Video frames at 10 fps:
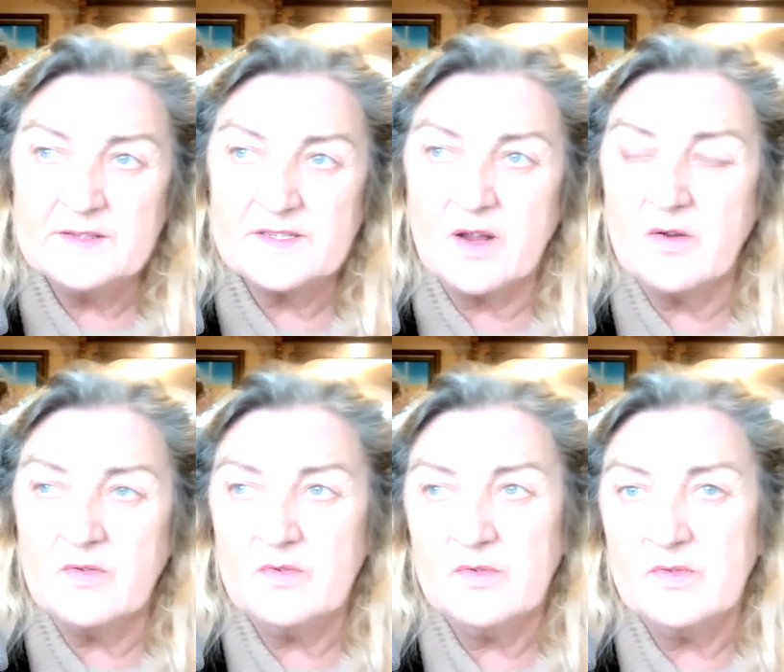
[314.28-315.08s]

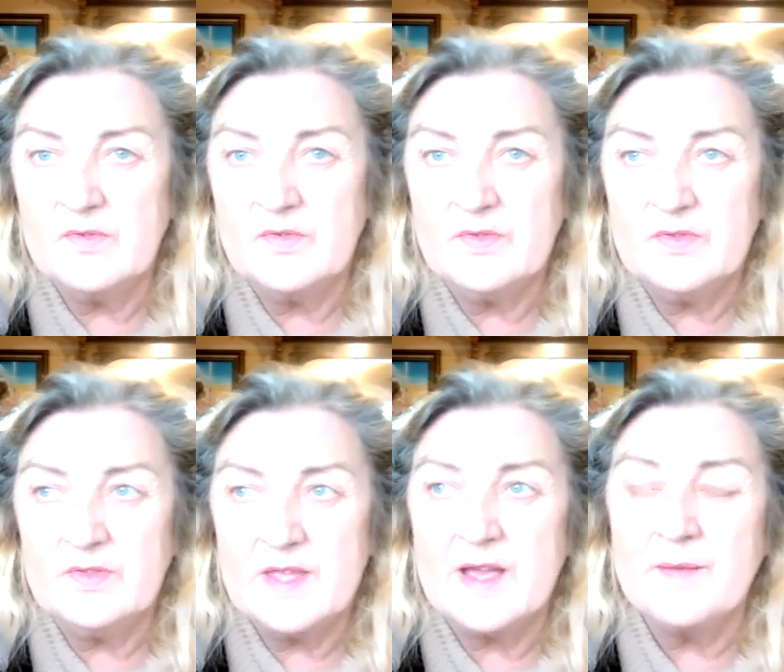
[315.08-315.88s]
so
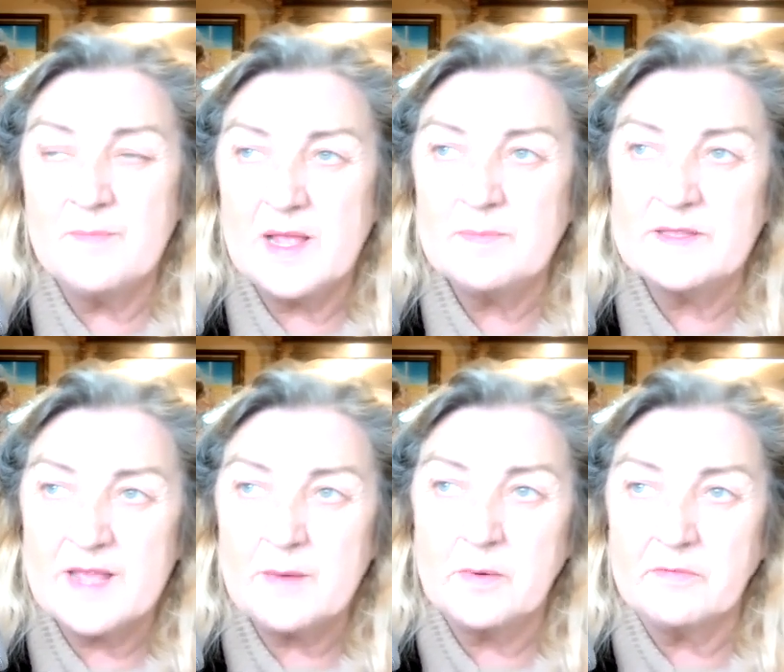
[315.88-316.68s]
yeah, maybe
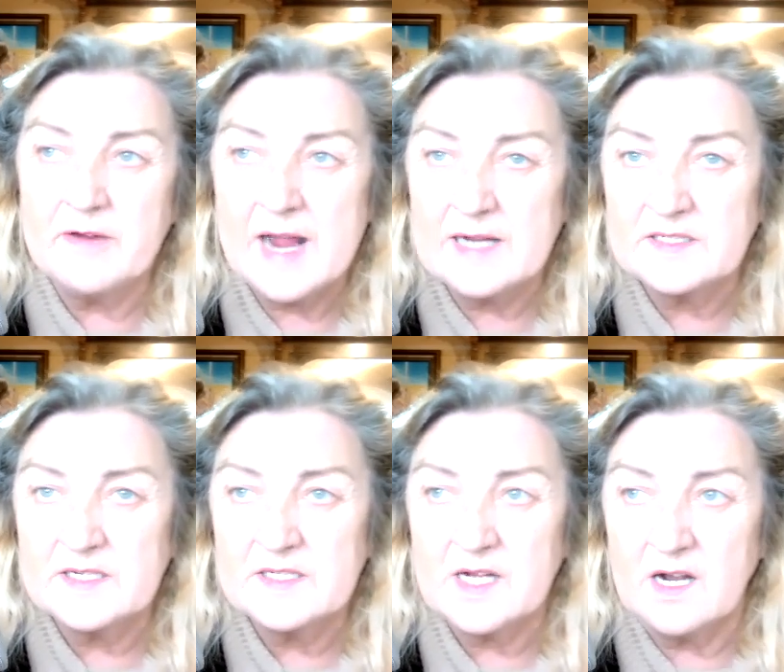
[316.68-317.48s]
they were
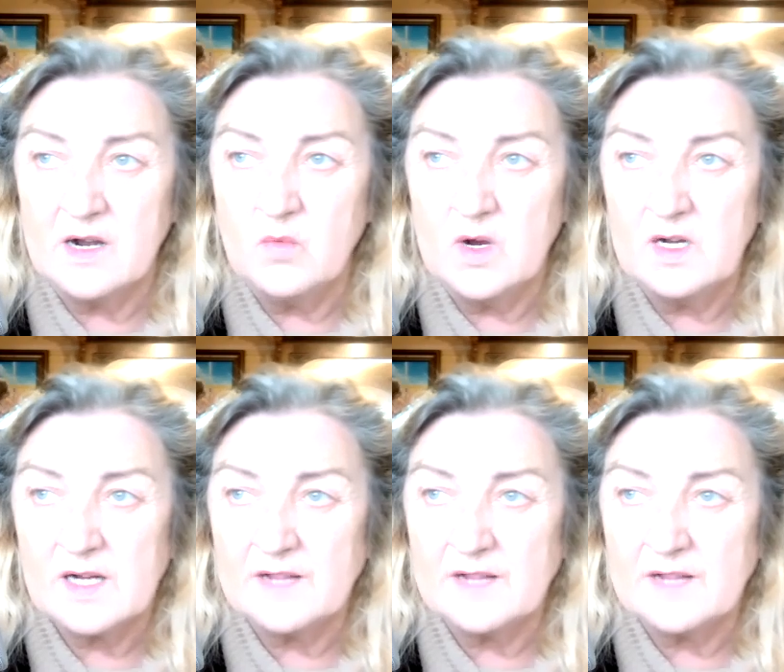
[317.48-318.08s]
reacting to our work.